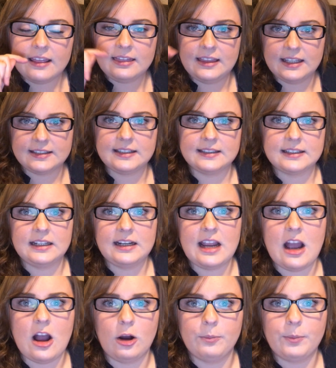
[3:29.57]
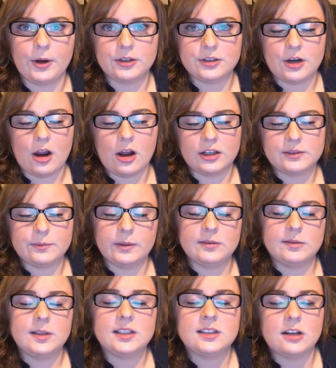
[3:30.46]
this is gonna help our dogs
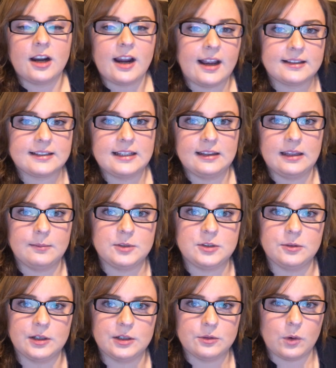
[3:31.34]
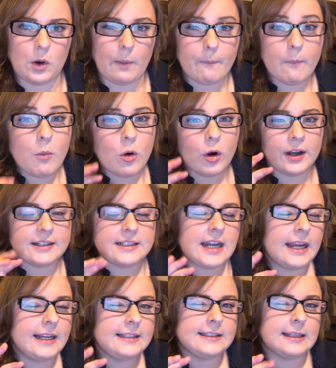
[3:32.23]
once we start asking them to ignore more
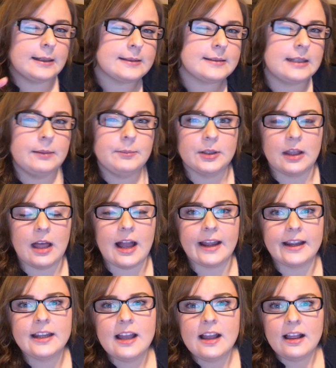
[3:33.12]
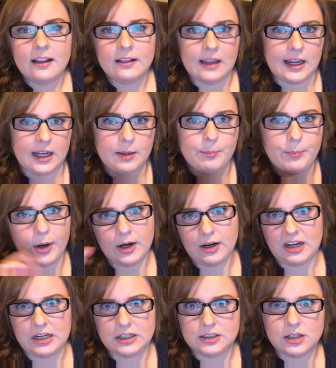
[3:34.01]
enticing stimuli, like
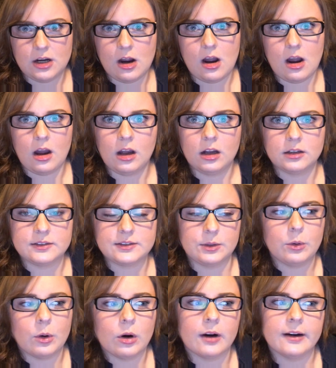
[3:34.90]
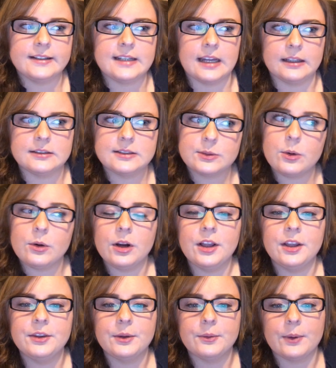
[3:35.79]
barking dogs or a dead
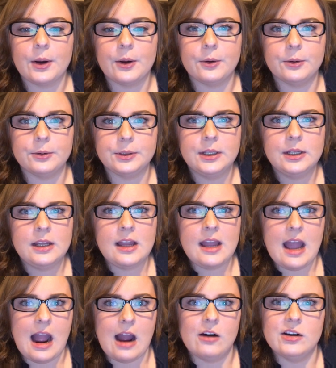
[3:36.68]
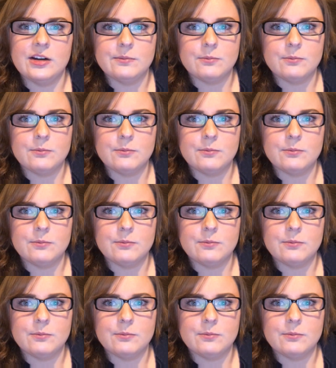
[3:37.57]
squirrel in the road, out